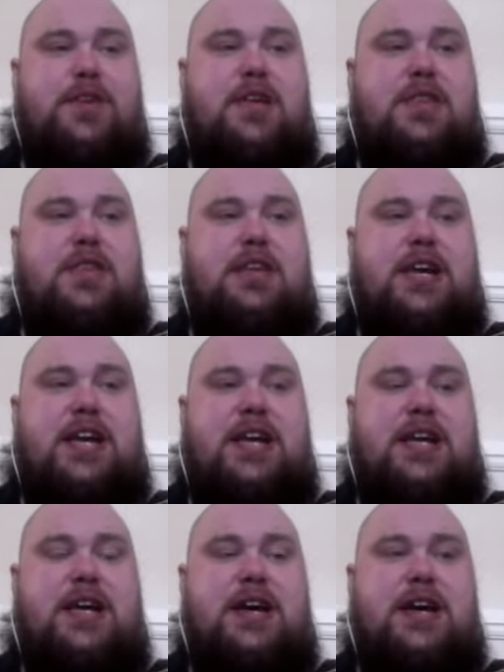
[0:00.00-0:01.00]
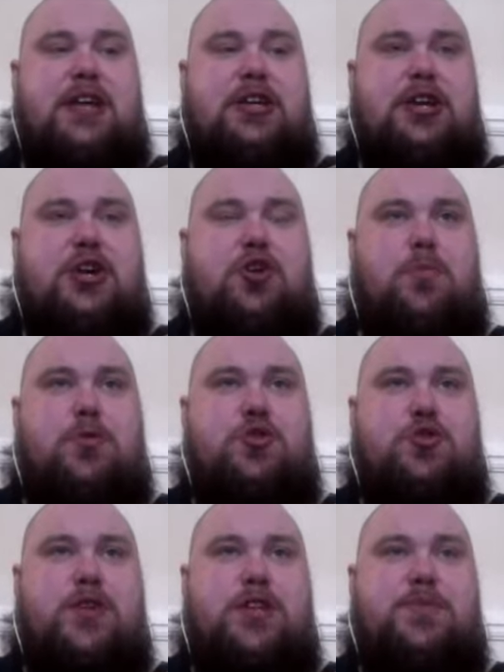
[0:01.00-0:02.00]
can almost
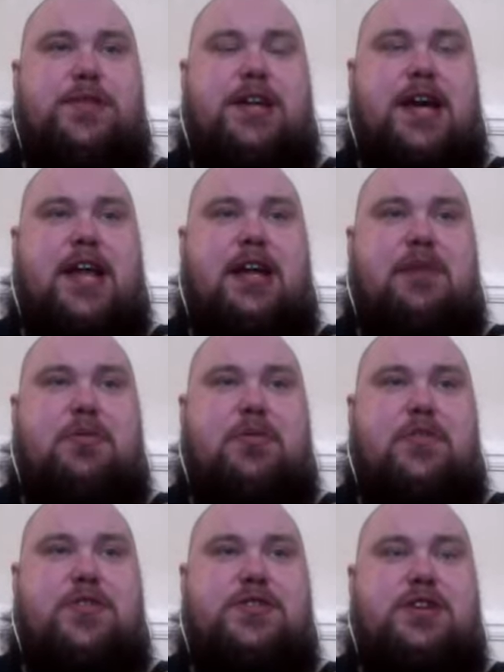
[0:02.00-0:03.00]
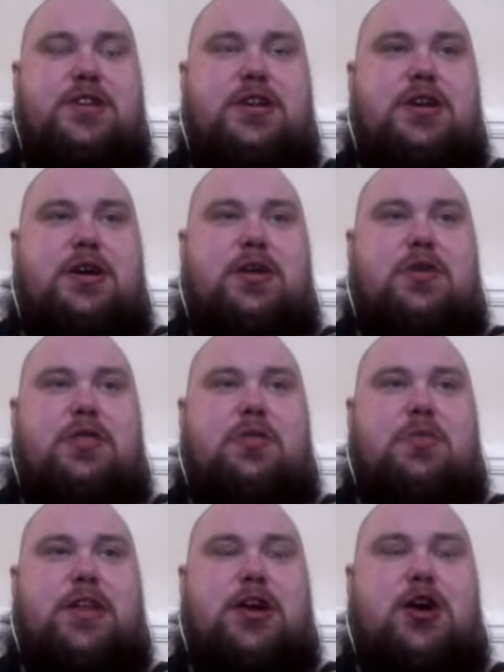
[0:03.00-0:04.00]
trace with the Gallagher brothers
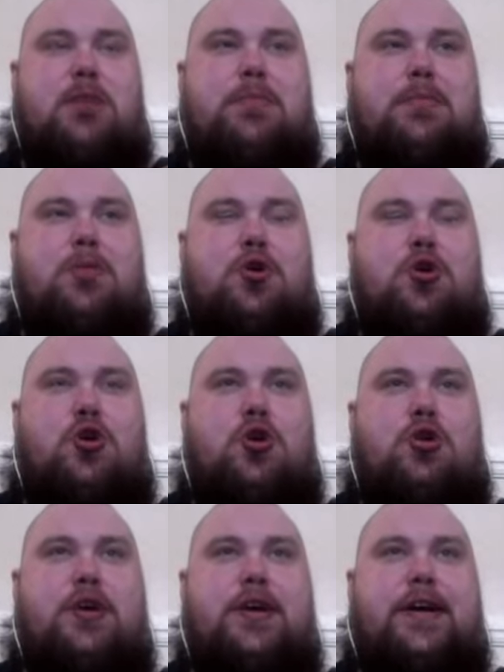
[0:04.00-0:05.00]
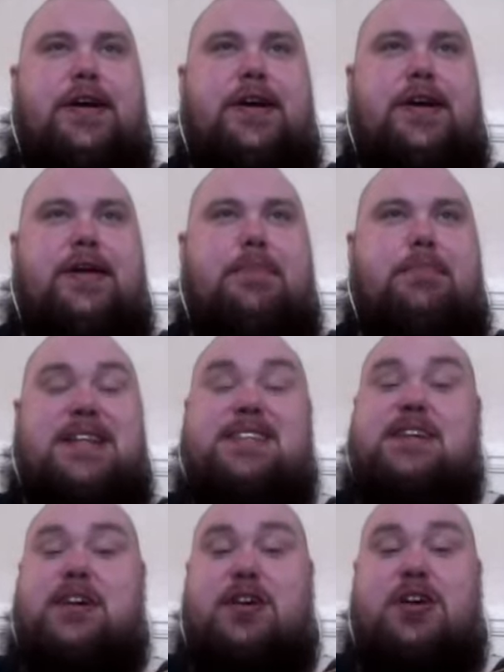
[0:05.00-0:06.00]
when they got a bit more
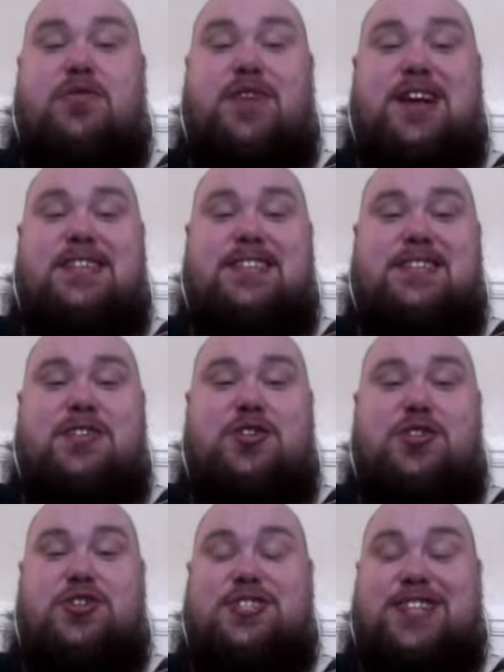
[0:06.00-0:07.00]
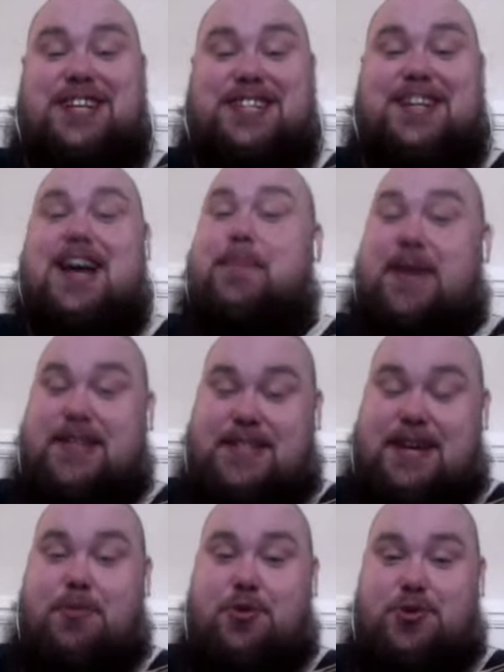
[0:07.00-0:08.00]
better at writing songs, because the guitar parts
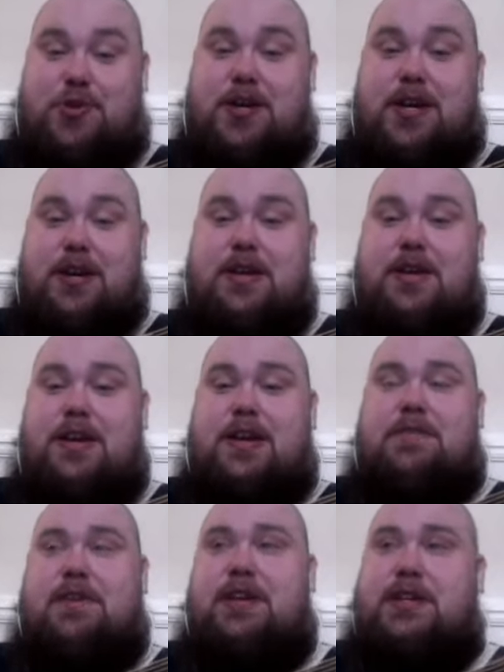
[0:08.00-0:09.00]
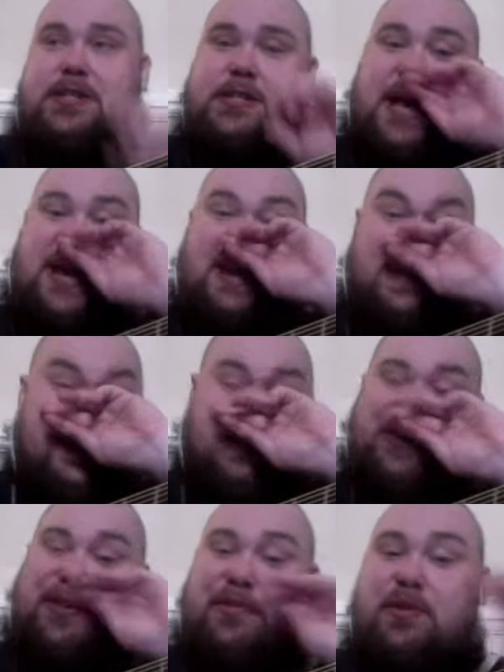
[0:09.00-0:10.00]
get more trickier. If you listen to anything
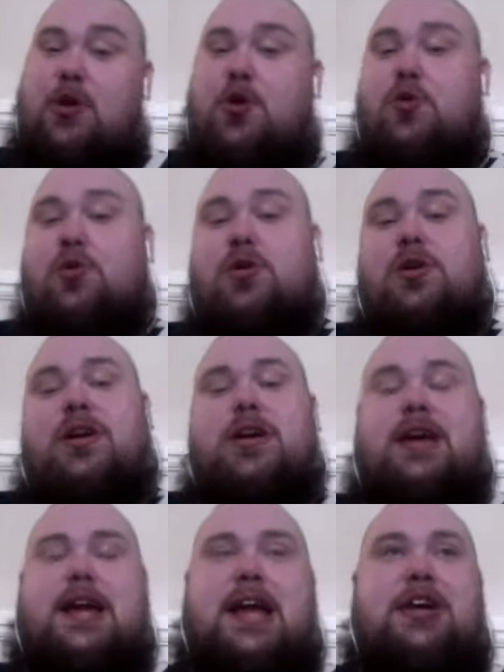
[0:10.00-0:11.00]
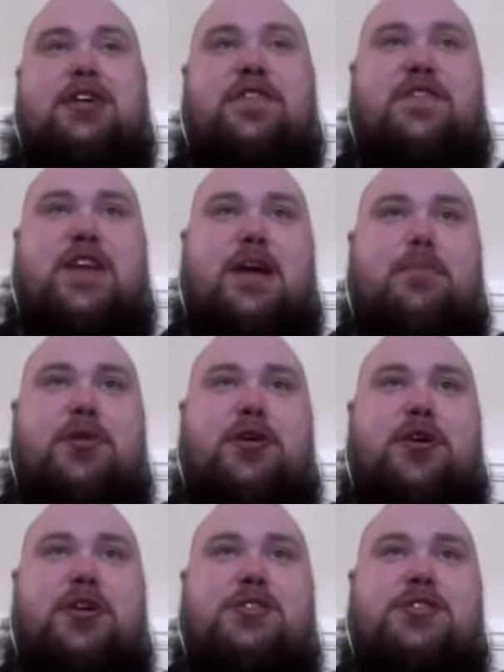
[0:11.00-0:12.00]
on Noel Gallagher's Flying
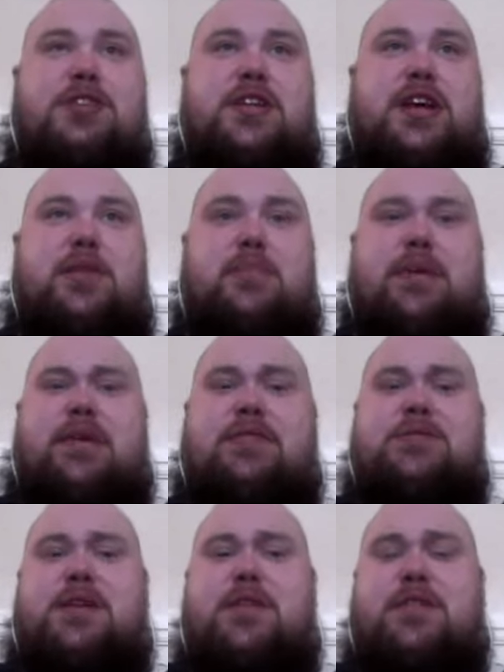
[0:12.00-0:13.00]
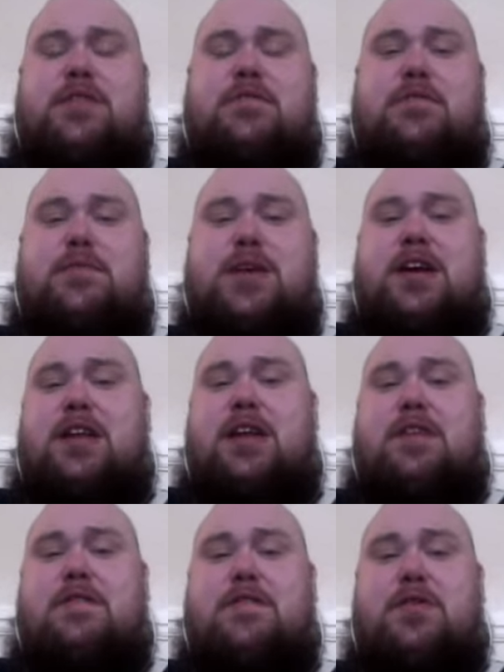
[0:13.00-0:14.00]
Birds and then compare it to anything from
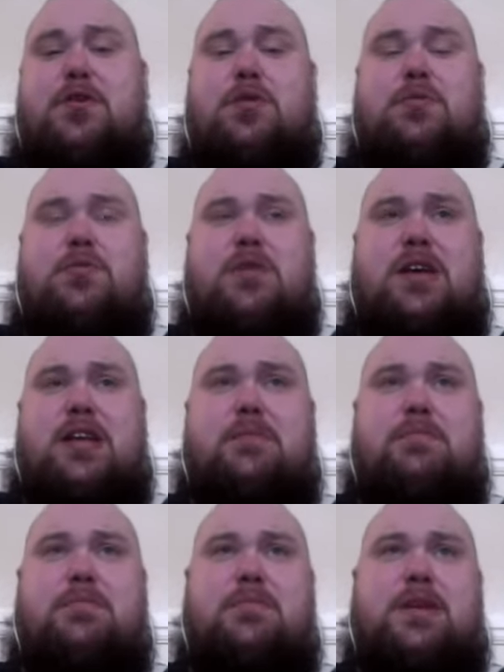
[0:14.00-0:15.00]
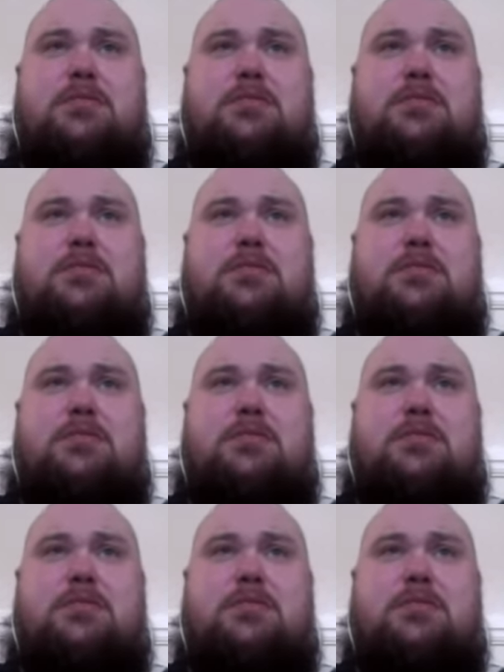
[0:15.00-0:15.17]
1994, nearly, well,